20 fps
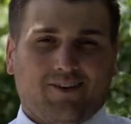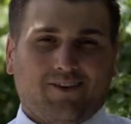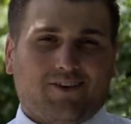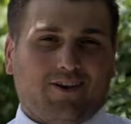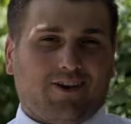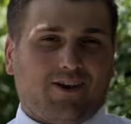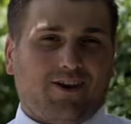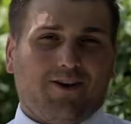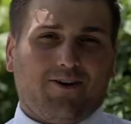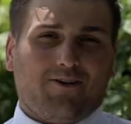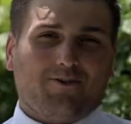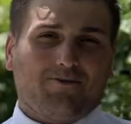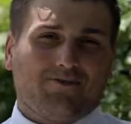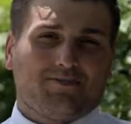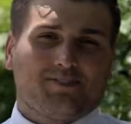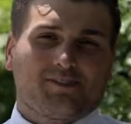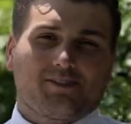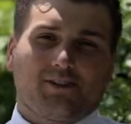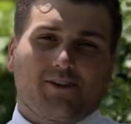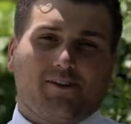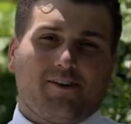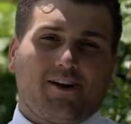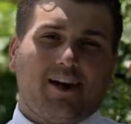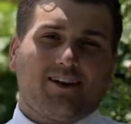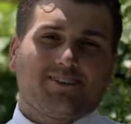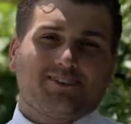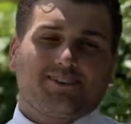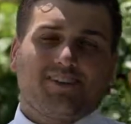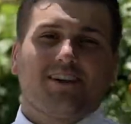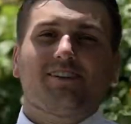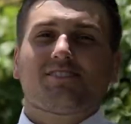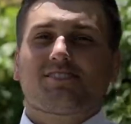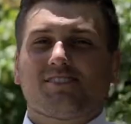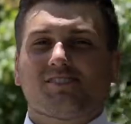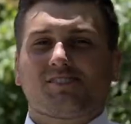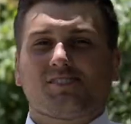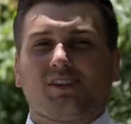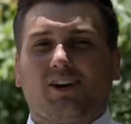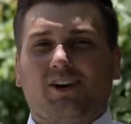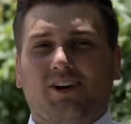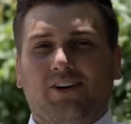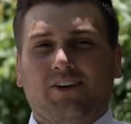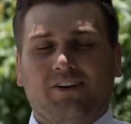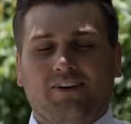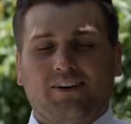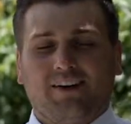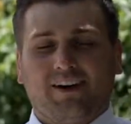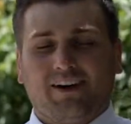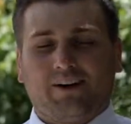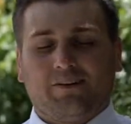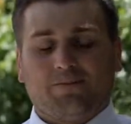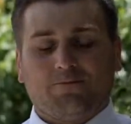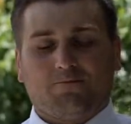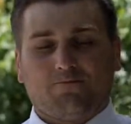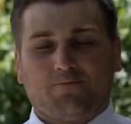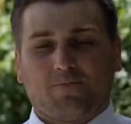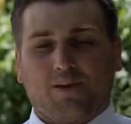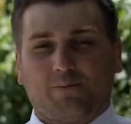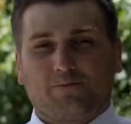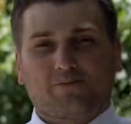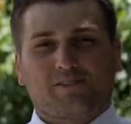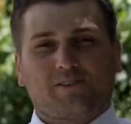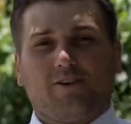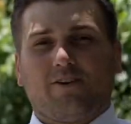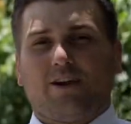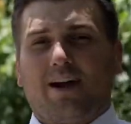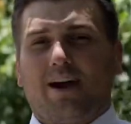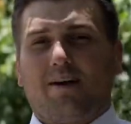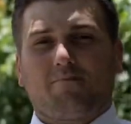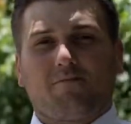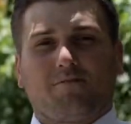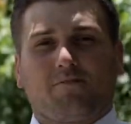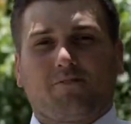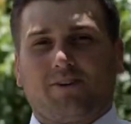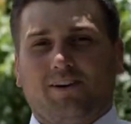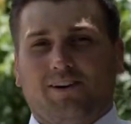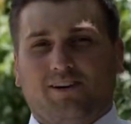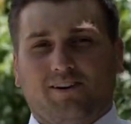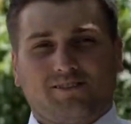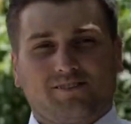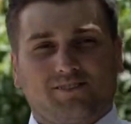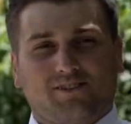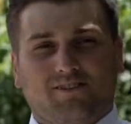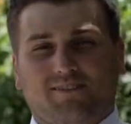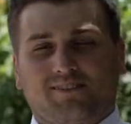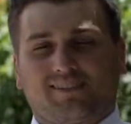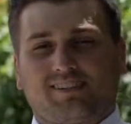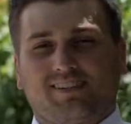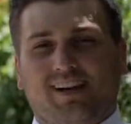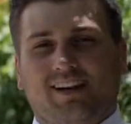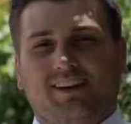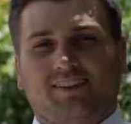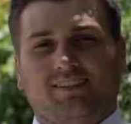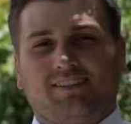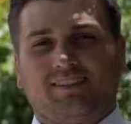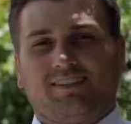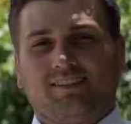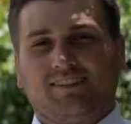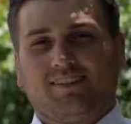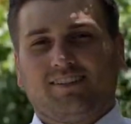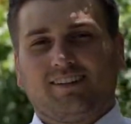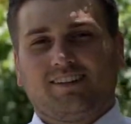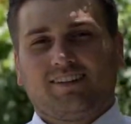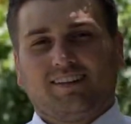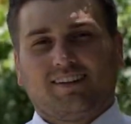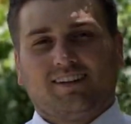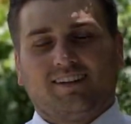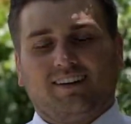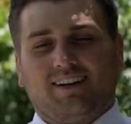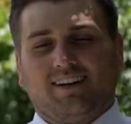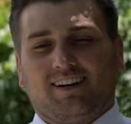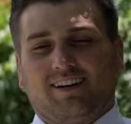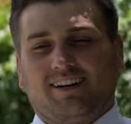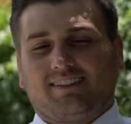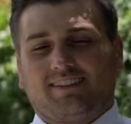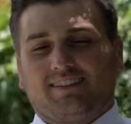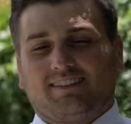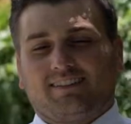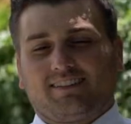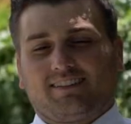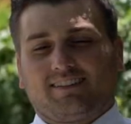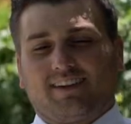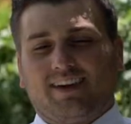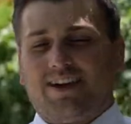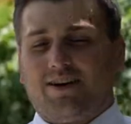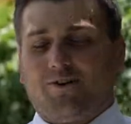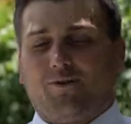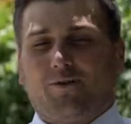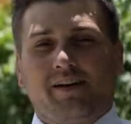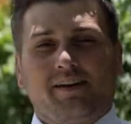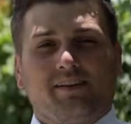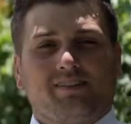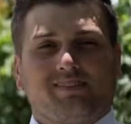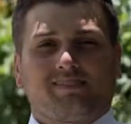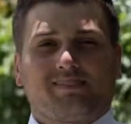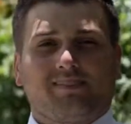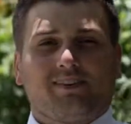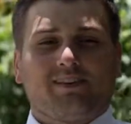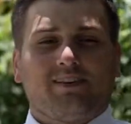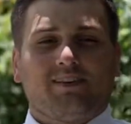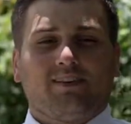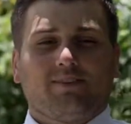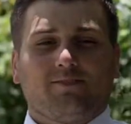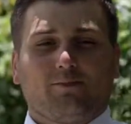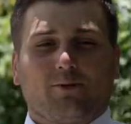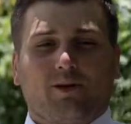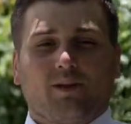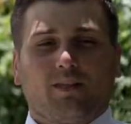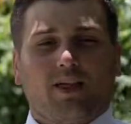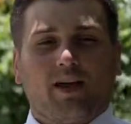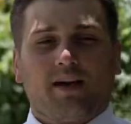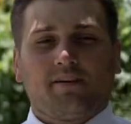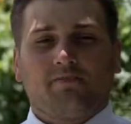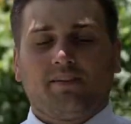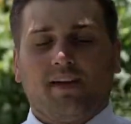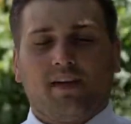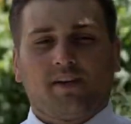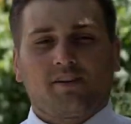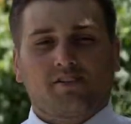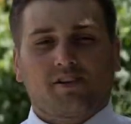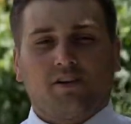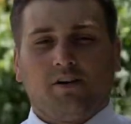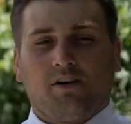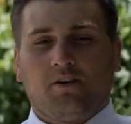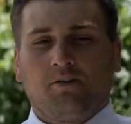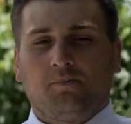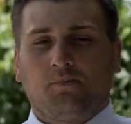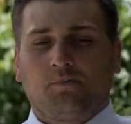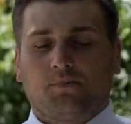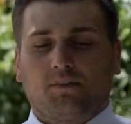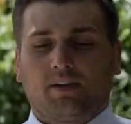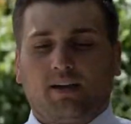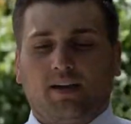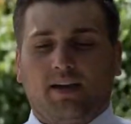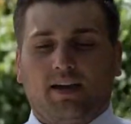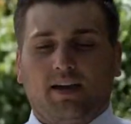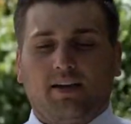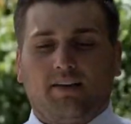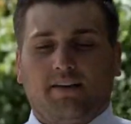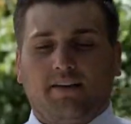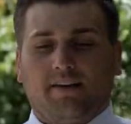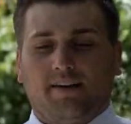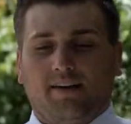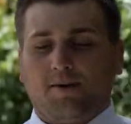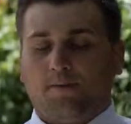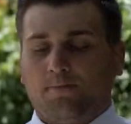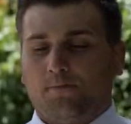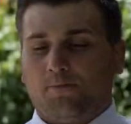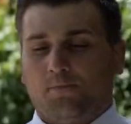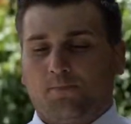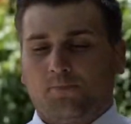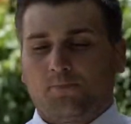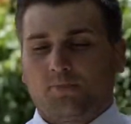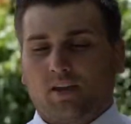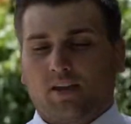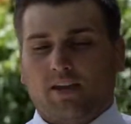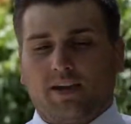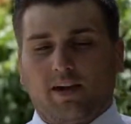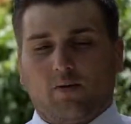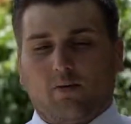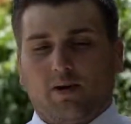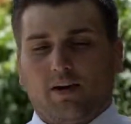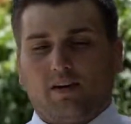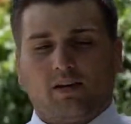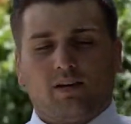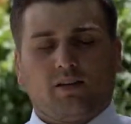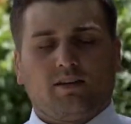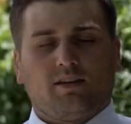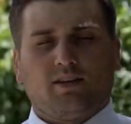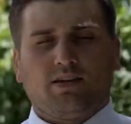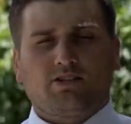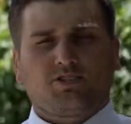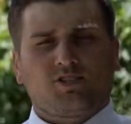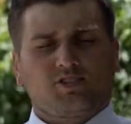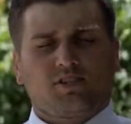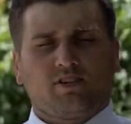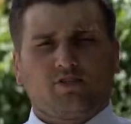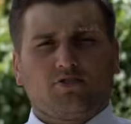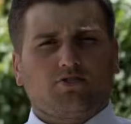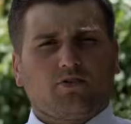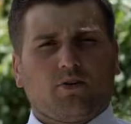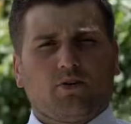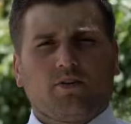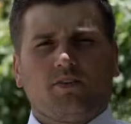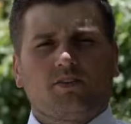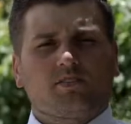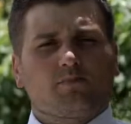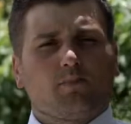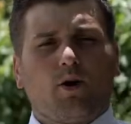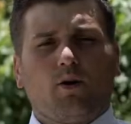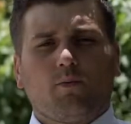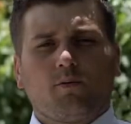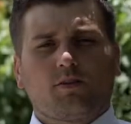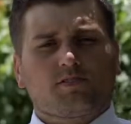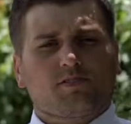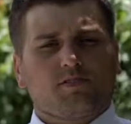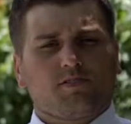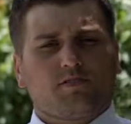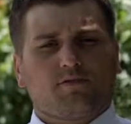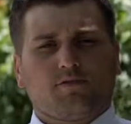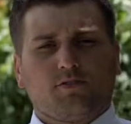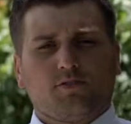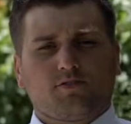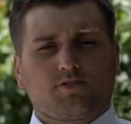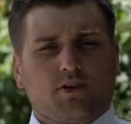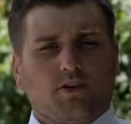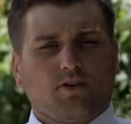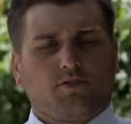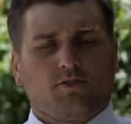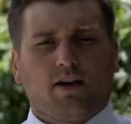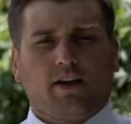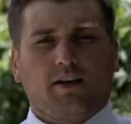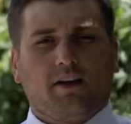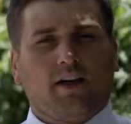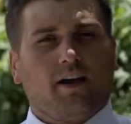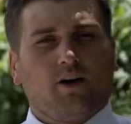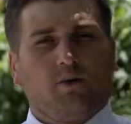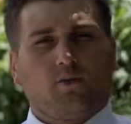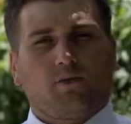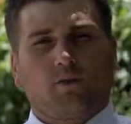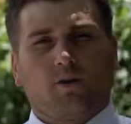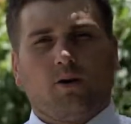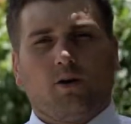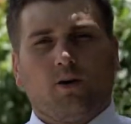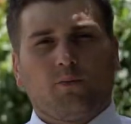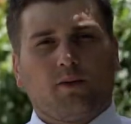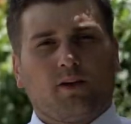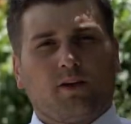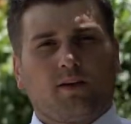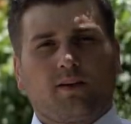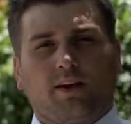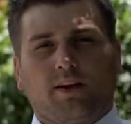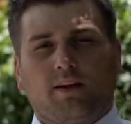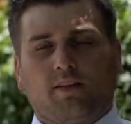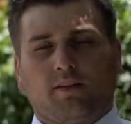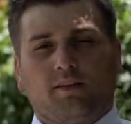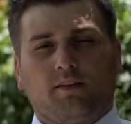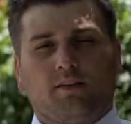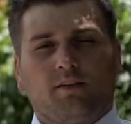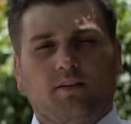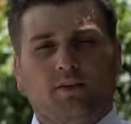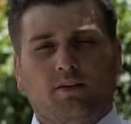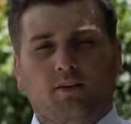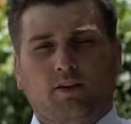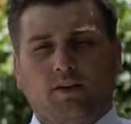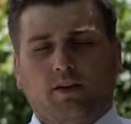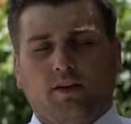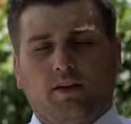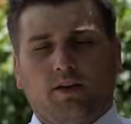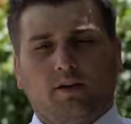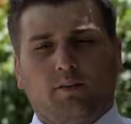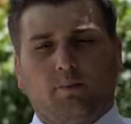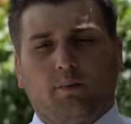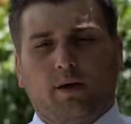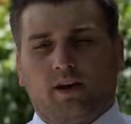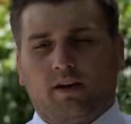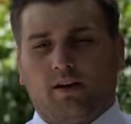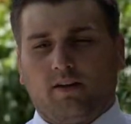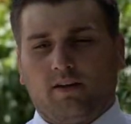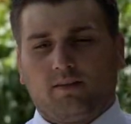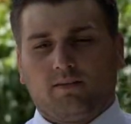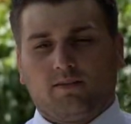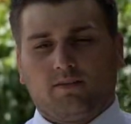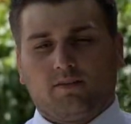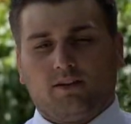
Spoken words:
Oh, congratulations, y'all. I'm so happy for y'all. So excited. Can't wait to see where life takes y'all, and can't wait to just enjoy these moments in the future. And right now, with y'all, me and Kaylin and Barrett,